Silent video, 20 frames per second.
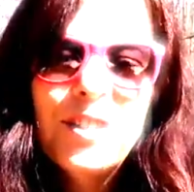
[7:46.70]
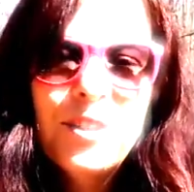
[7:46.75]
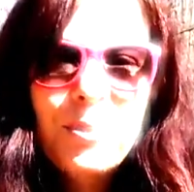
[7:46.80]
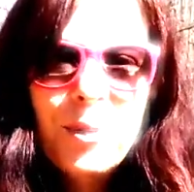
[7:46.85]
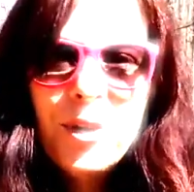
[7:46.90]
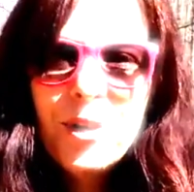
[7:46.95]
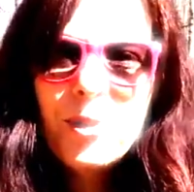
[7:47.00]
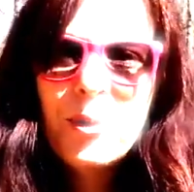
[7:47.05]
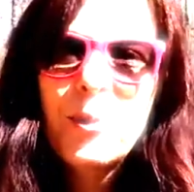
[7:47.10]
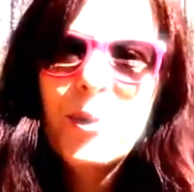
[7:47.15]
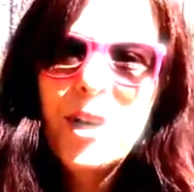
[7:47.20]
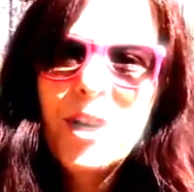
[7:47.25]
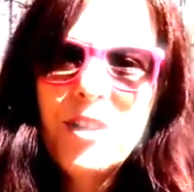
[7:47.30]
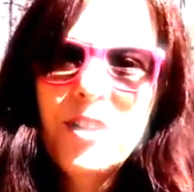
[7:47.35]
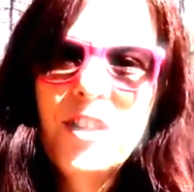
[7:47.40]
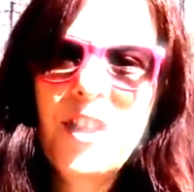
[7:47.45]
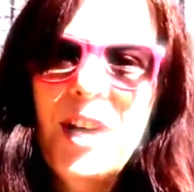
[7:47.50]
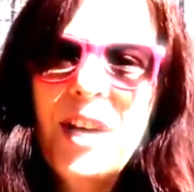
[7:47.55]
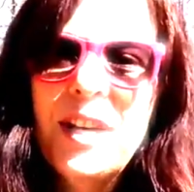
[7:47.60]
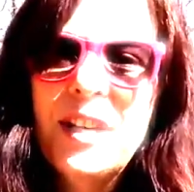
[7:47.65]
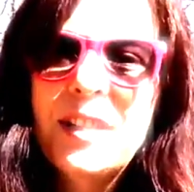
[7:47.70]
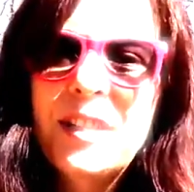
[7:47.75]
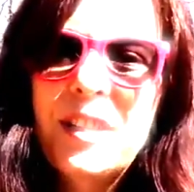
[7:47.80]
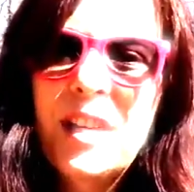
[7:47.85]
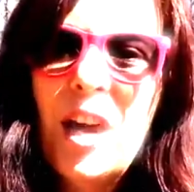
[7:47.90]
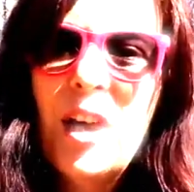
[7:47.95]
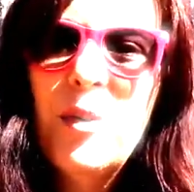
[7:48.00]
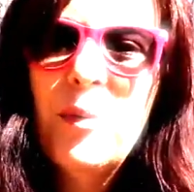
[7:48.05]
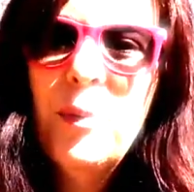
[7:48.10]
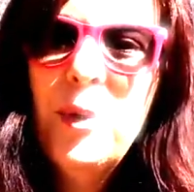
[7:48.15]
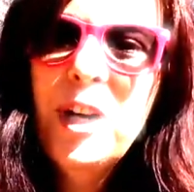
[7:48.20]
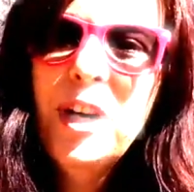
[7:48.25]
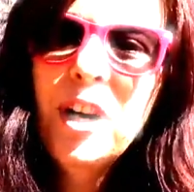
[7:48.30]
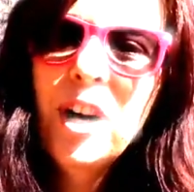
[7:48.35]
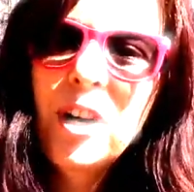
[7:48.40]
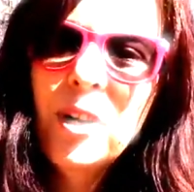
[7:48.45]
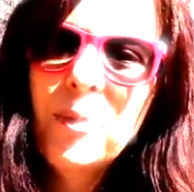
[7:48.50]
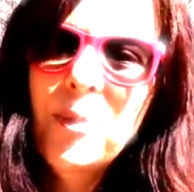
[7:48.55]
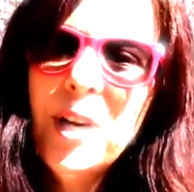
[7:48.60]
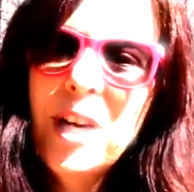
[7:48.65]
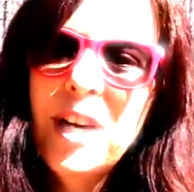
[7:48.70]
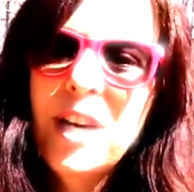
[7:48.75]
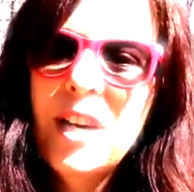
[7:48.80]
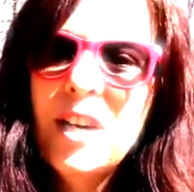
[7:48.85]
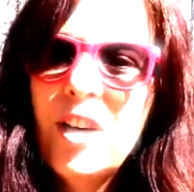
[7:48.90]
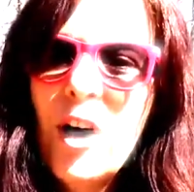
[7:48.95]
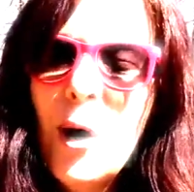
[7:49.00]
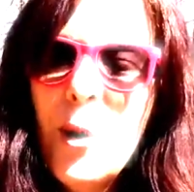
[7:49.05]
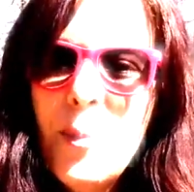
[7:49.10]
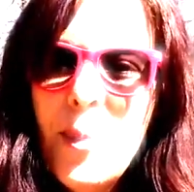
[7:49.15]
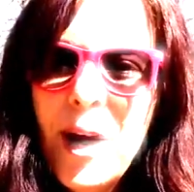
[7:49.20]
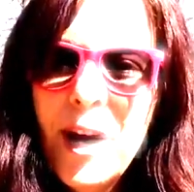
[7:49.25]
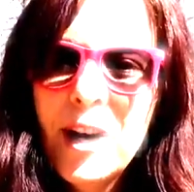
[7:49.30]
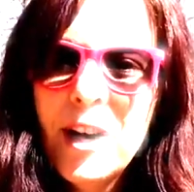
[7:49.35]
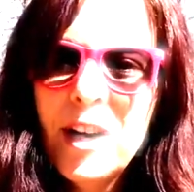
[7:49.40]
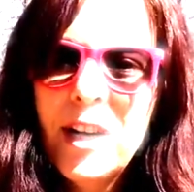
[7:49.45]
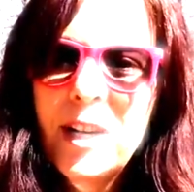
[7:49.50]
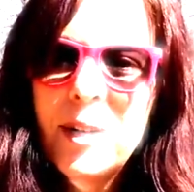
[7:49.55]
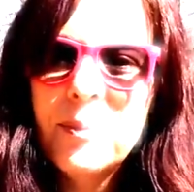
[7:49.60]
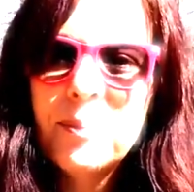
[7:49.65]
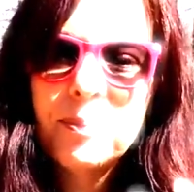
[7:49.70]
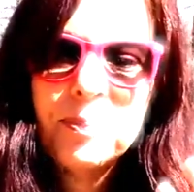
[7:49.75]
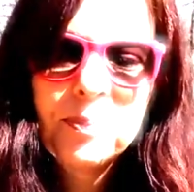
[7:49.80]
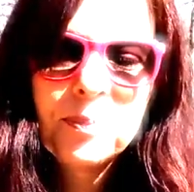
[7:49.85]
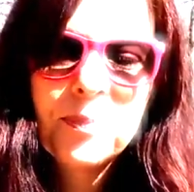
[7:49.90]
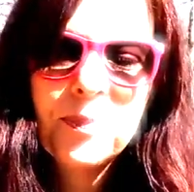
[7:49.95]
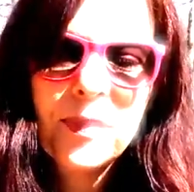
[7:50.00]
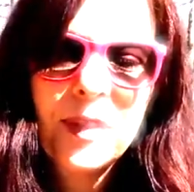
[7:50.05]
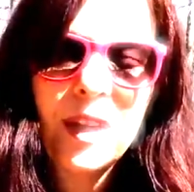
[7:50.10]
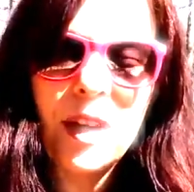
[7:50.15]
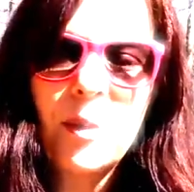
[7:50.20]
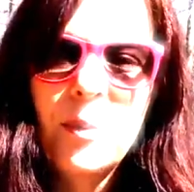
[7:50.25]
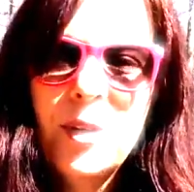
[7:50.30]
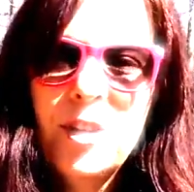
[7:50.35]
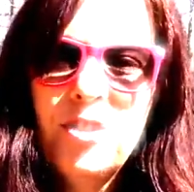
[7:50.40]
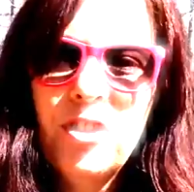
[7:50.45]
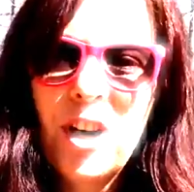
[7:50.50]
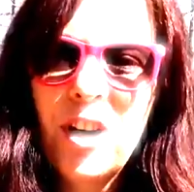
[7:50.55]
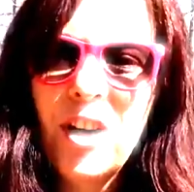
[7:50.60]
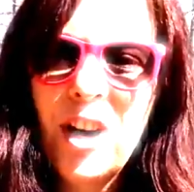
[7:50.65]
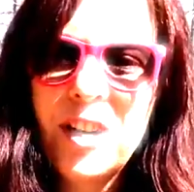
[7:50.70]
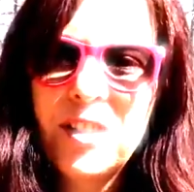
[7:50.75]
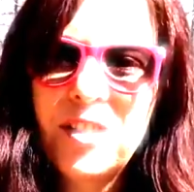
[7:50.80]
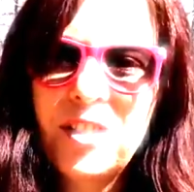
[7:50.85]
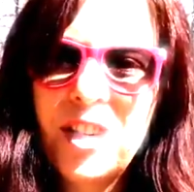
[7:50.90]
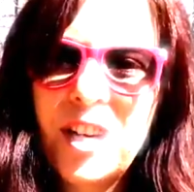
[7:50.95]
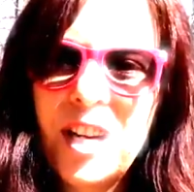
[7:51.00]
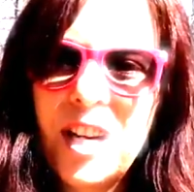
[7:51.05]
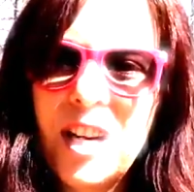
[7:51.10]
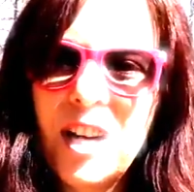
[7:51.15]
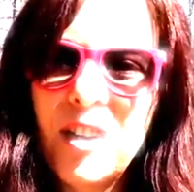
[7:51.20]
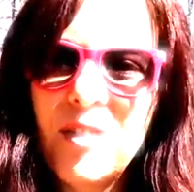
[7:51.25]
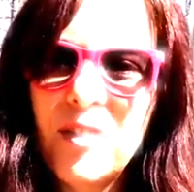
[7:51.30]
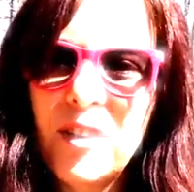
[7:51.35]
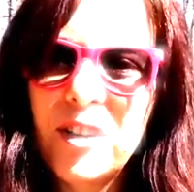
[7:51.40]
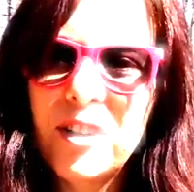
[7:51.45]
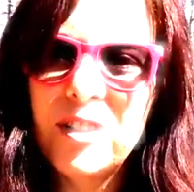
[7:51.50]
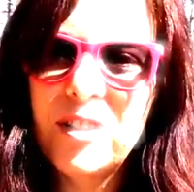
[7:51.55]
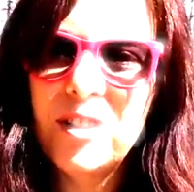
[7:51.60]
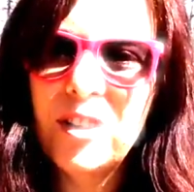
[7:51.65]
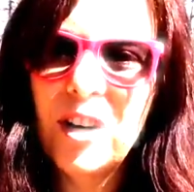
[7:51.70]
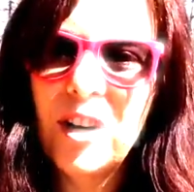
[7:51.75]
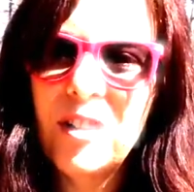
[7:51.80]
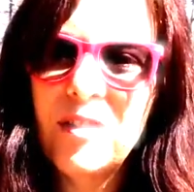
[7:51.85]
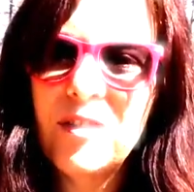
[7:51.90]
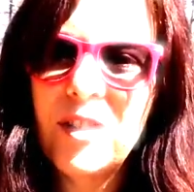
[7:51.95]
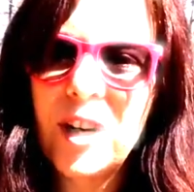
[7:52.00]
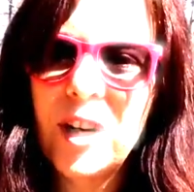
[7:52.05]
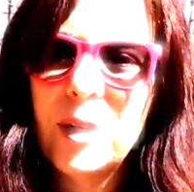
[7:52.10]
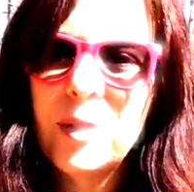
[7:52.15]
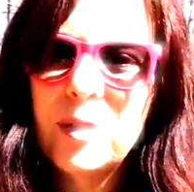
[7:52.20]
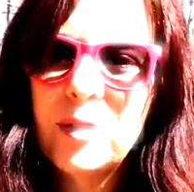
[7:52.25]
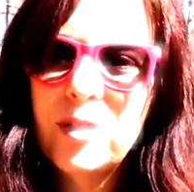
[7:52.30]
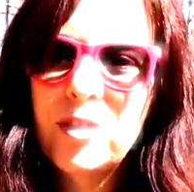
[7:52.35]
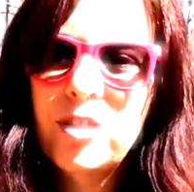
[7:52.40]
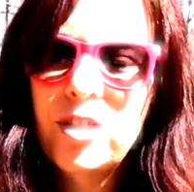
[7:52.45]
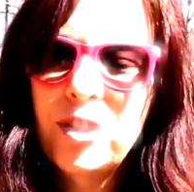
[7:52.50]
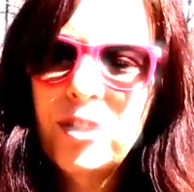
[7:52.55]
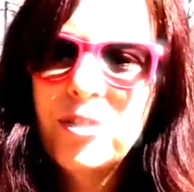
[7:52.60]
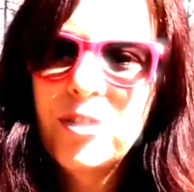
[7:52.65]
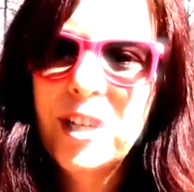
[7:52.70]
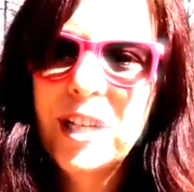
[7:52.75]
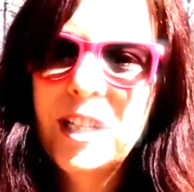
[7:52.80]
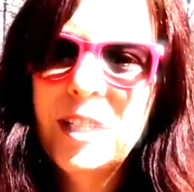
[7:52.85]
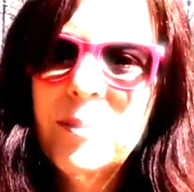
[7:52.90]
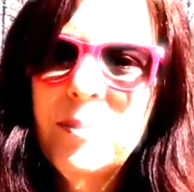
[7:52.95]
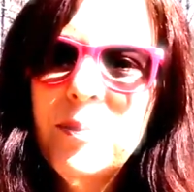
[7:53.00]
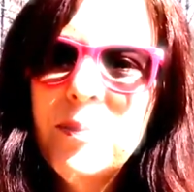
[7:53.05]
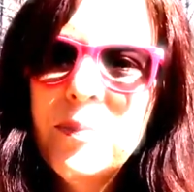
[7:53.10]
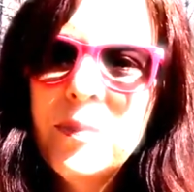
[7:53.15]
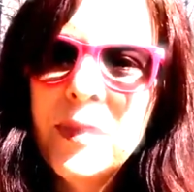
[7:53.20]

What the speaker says: one of the weird things. And we co-parent, we share custody of our children.